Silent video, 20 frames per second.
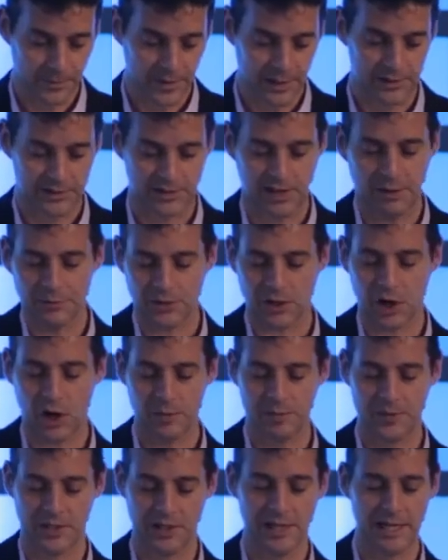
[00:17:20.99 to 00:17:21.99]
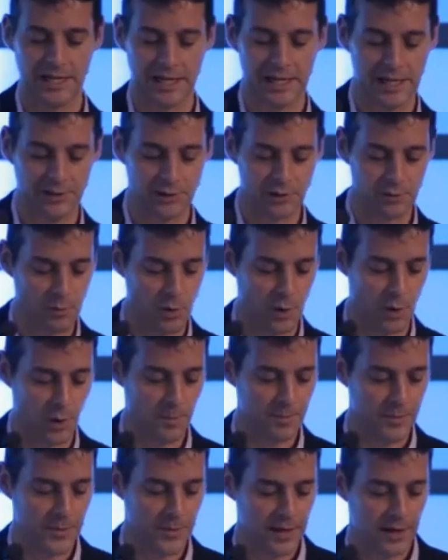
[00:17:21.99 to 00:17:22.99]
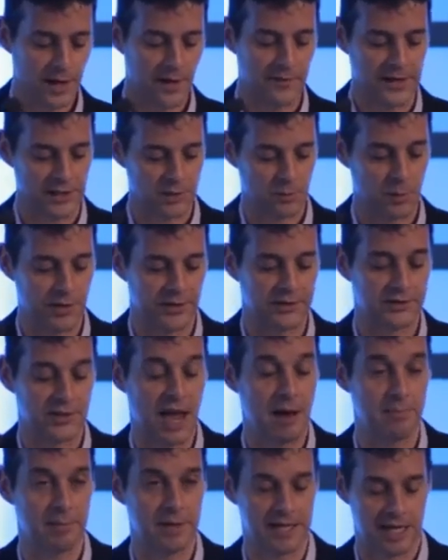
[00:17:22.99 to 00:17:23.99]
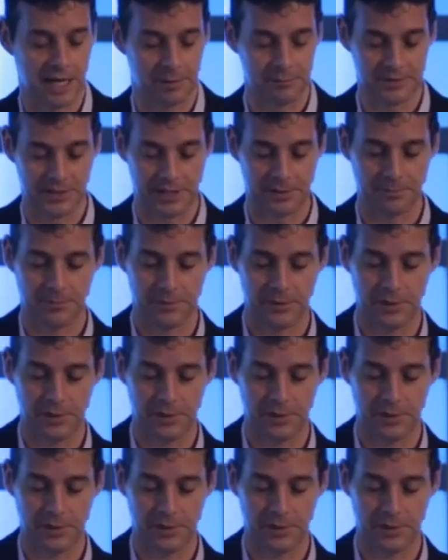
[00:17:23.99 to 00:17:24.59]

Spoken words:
And sometimes you need a little more, and that's where the tablet comes in,